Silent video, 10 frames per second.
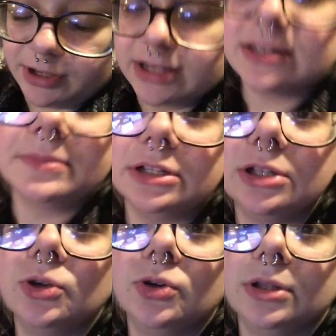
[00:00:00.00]
because I'm an
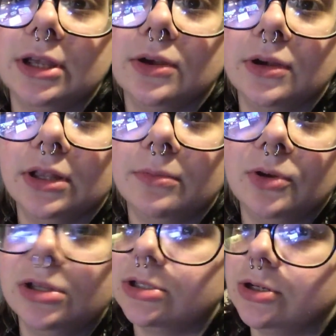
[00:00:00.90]
adult now and I'm
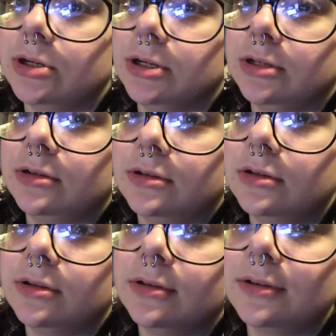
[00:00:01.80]
gonna start
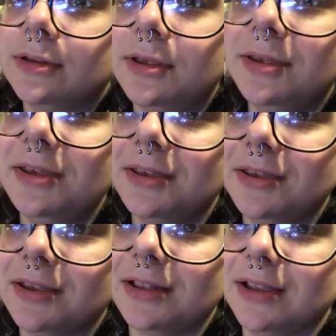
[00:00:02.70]

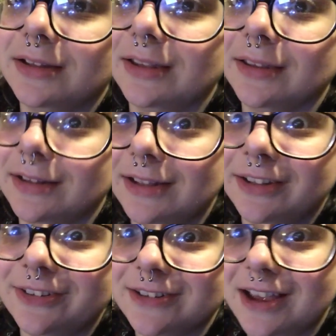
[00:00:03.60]
collecting the
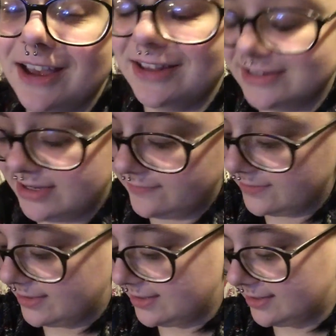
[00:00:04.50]
collector's guides if
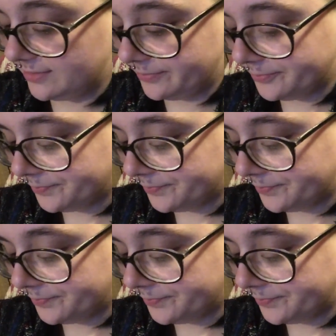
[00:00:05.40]
I can.